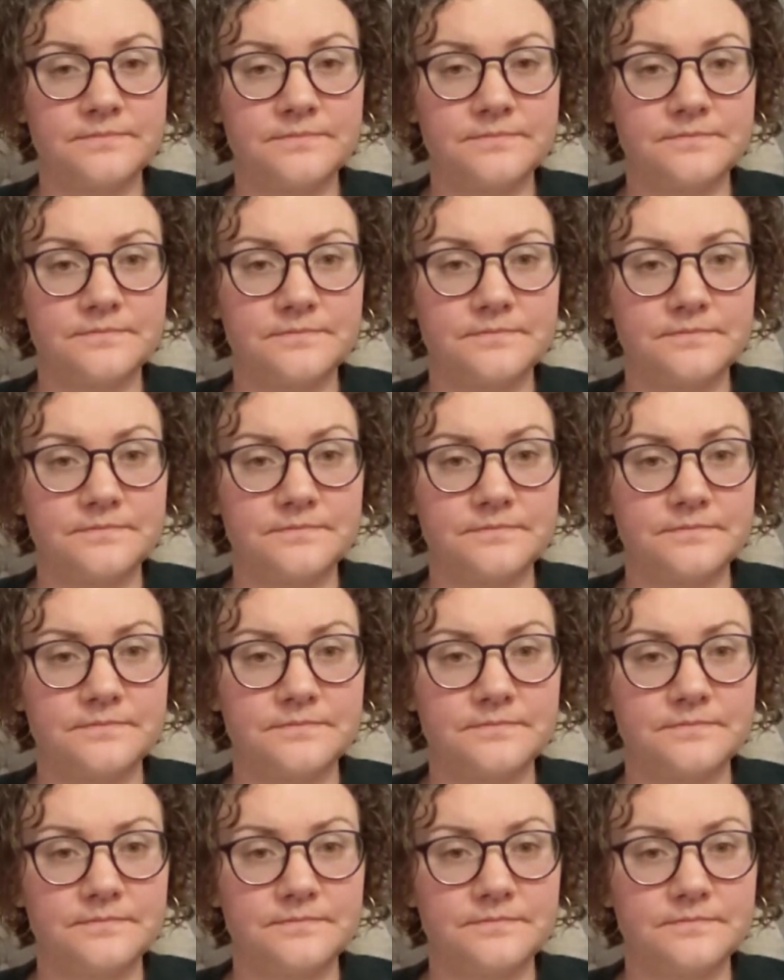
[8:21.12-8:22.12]

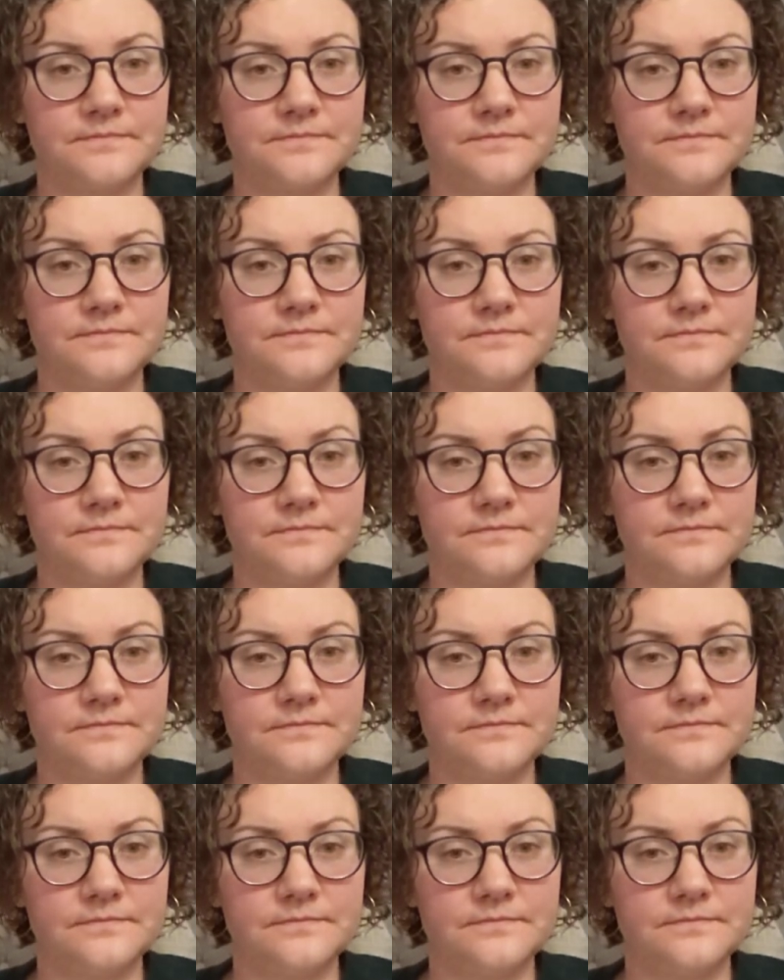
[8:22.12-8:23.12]

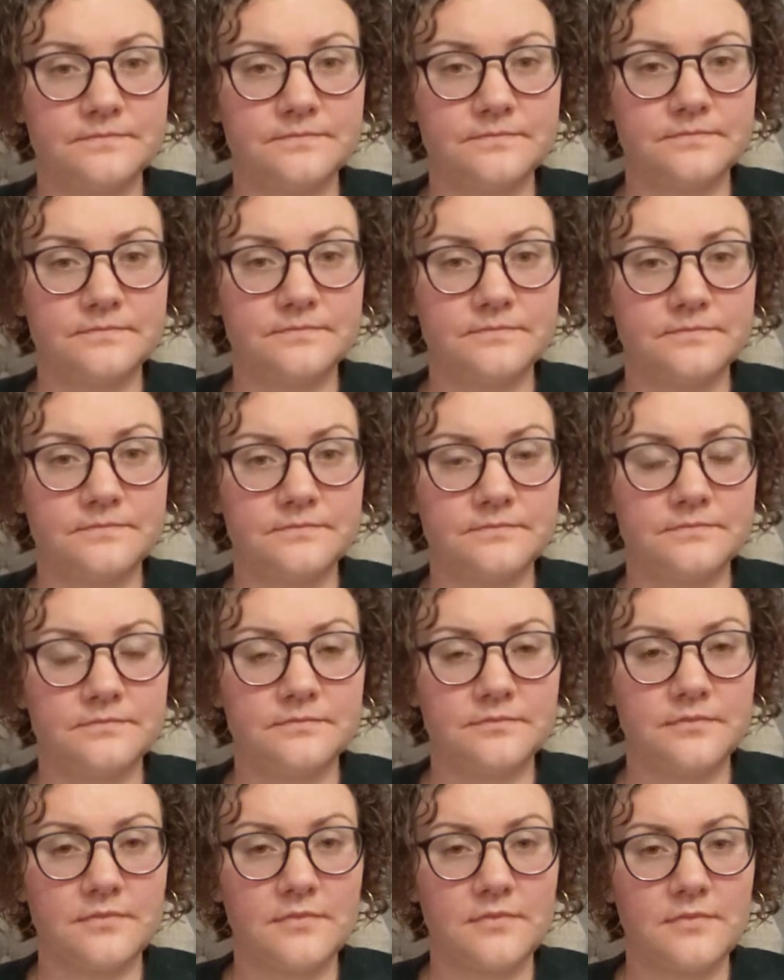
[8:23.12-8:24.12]

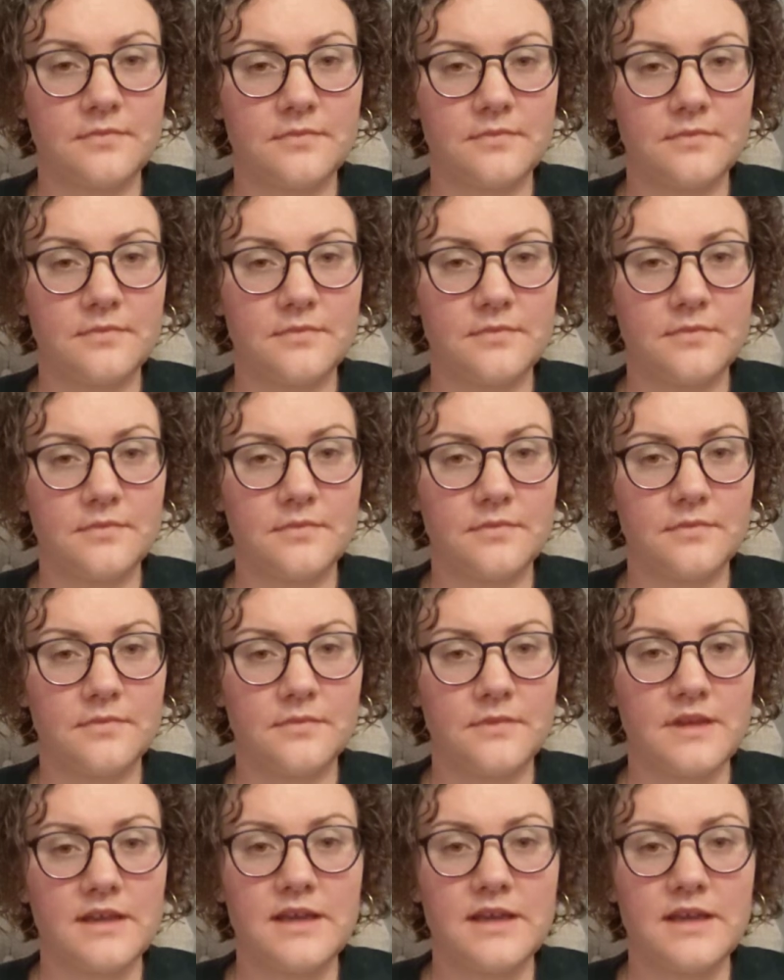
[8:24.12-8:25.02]
Nobody speaks.